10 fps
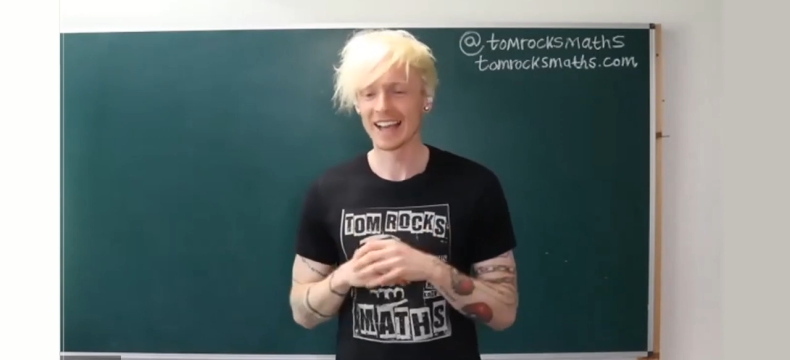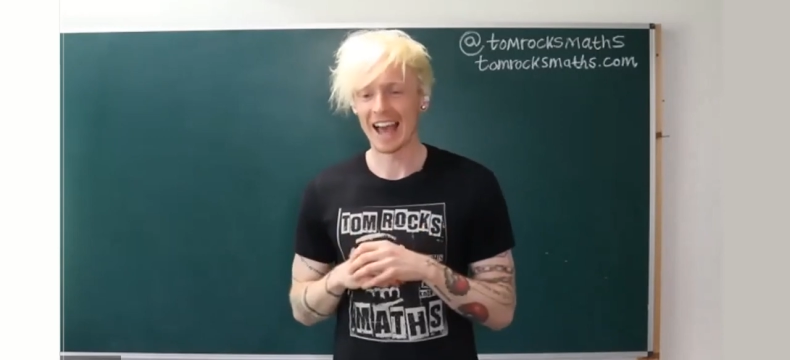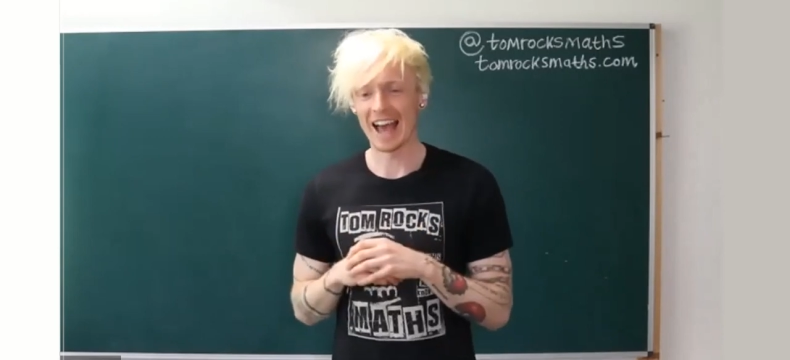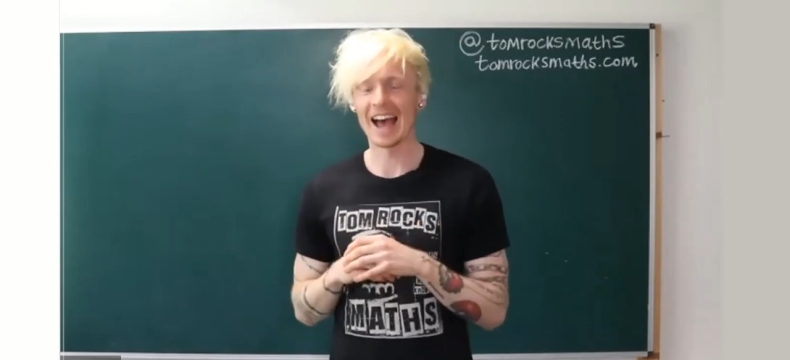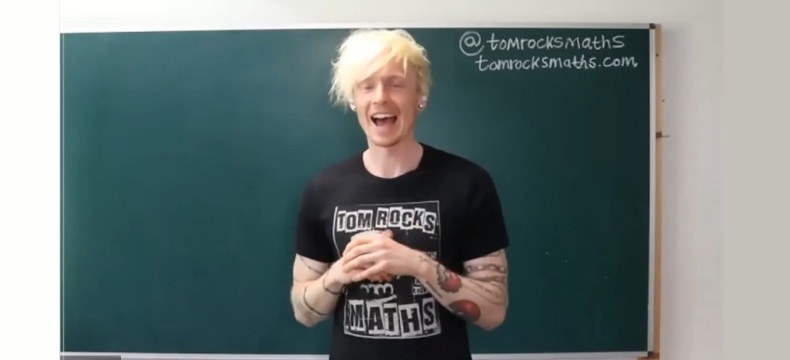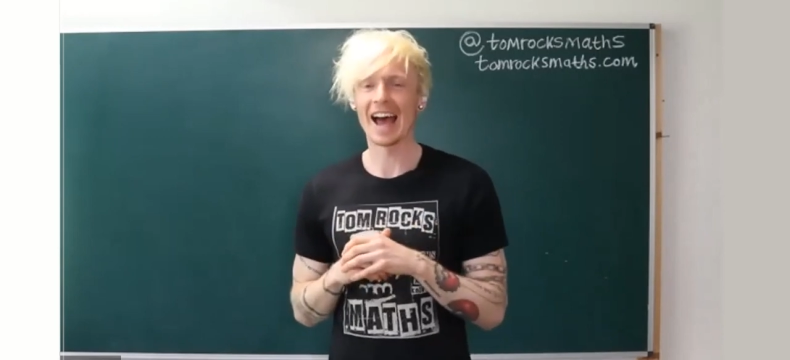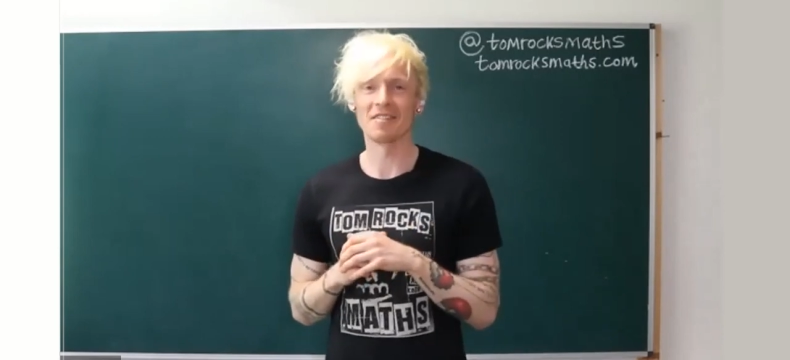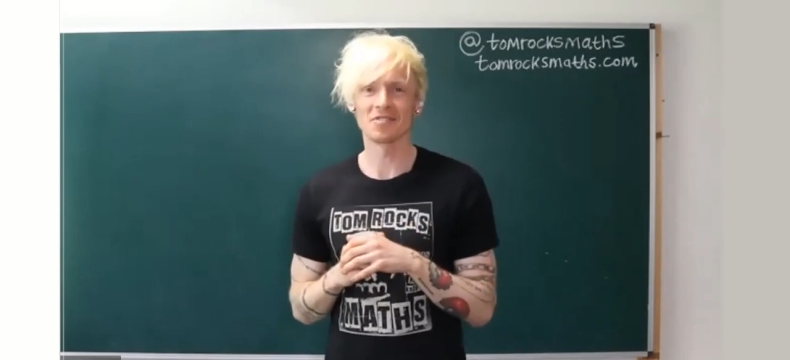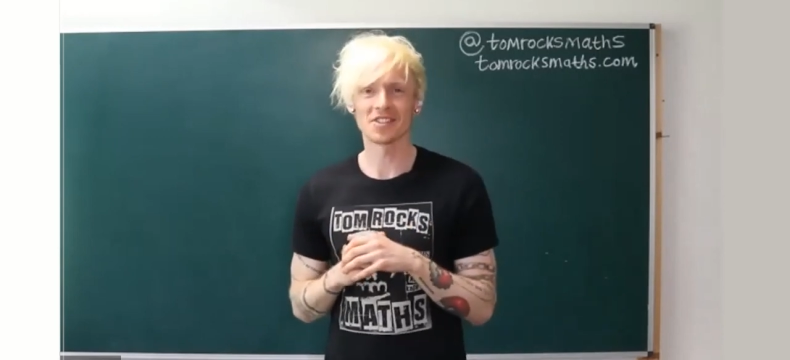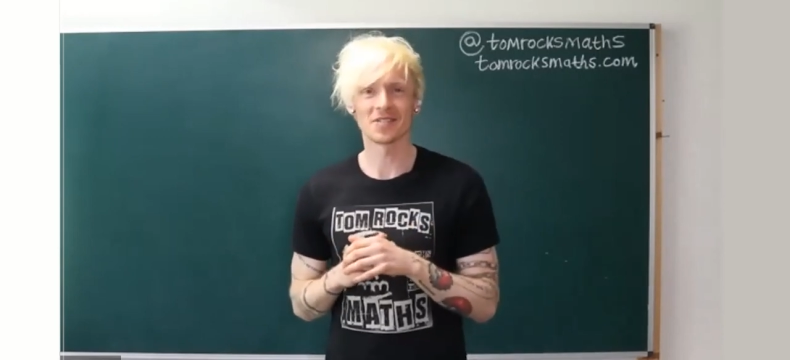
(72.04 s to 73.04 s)
uh, and
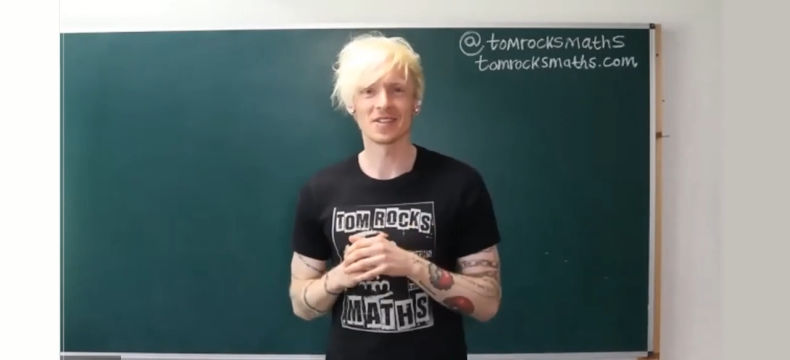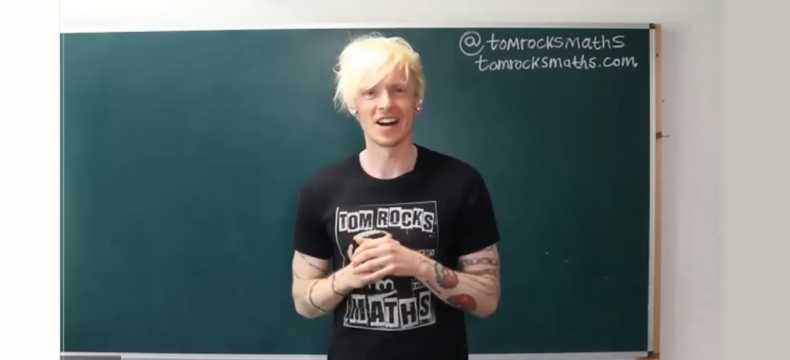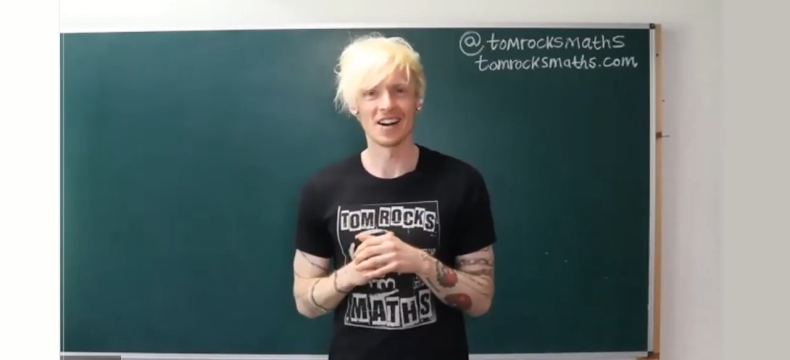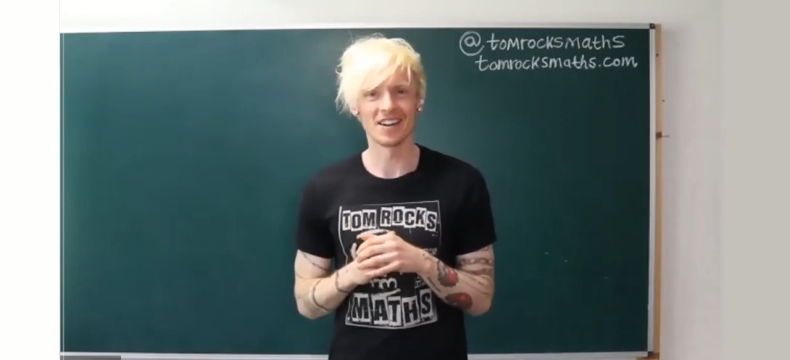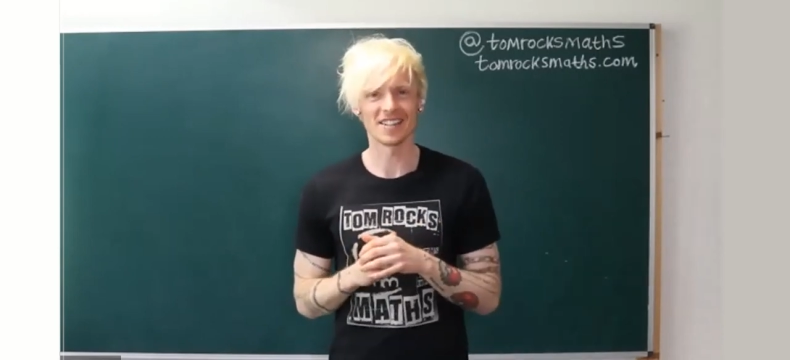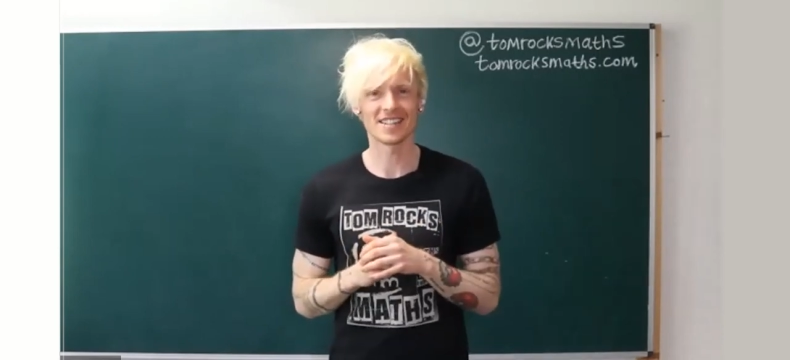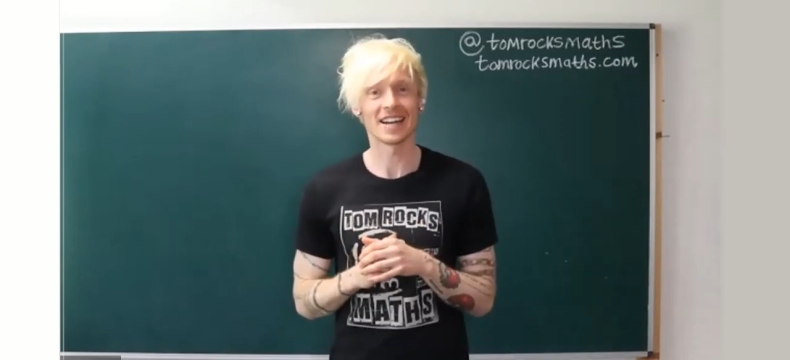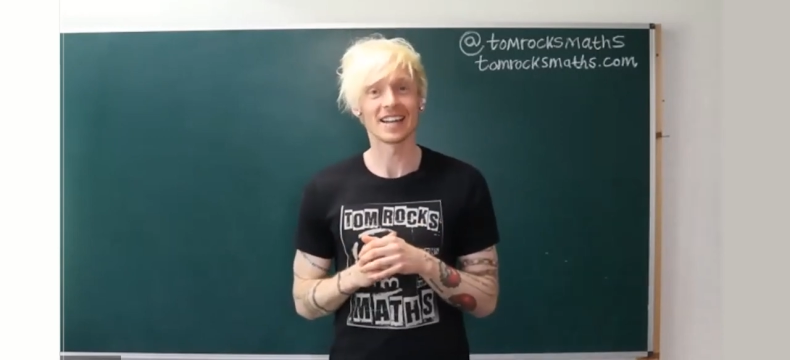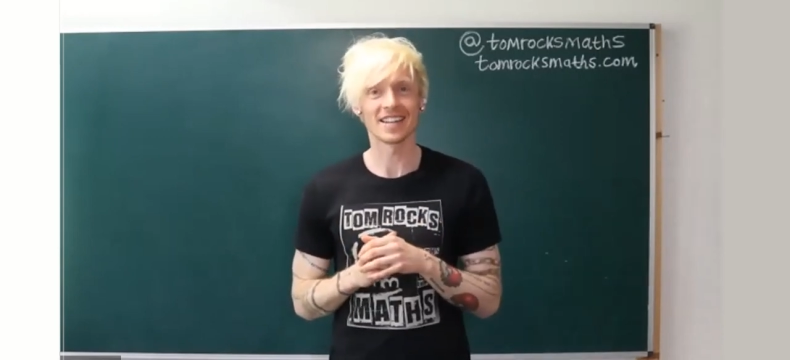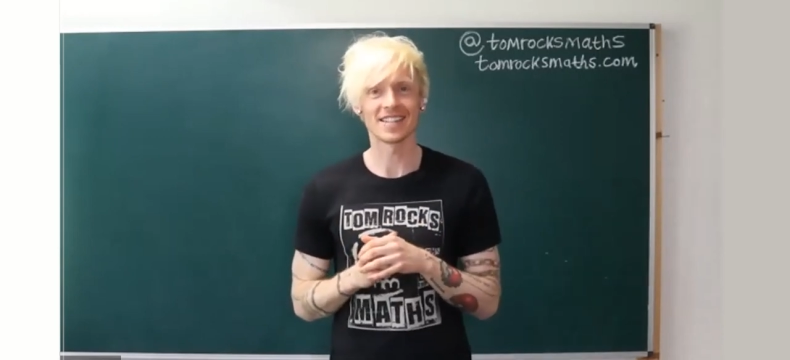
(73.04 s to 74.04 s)
also an art
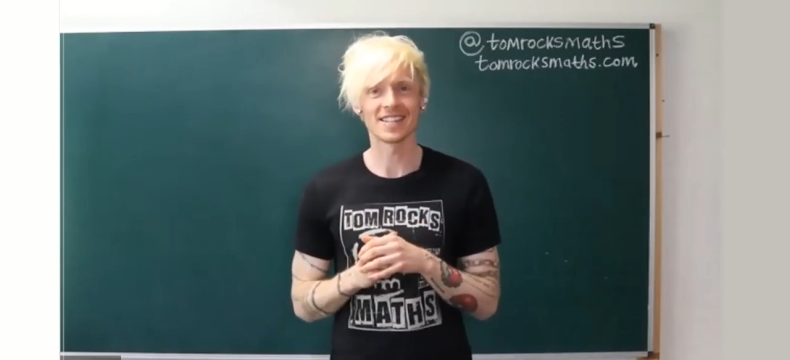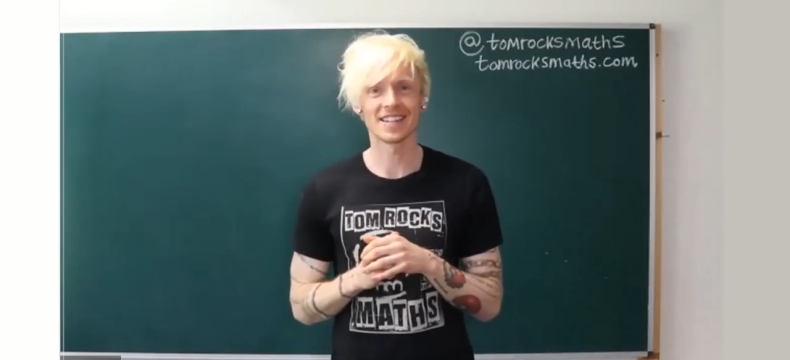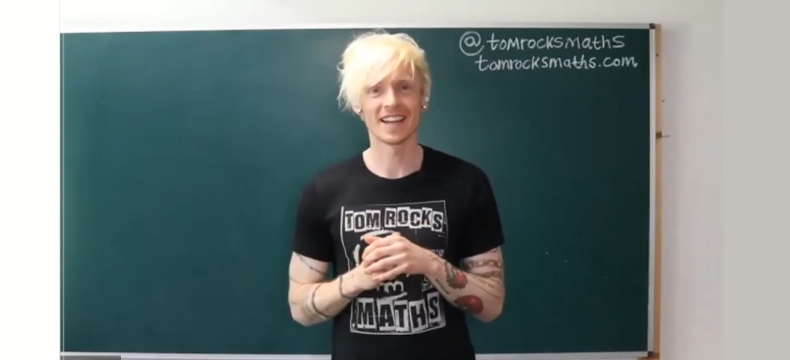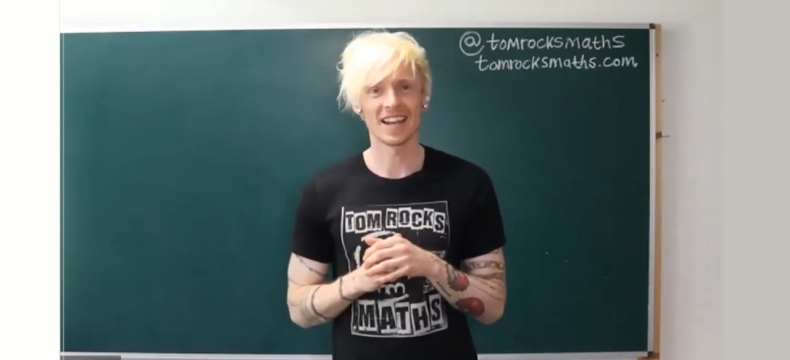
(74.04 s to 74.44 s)
science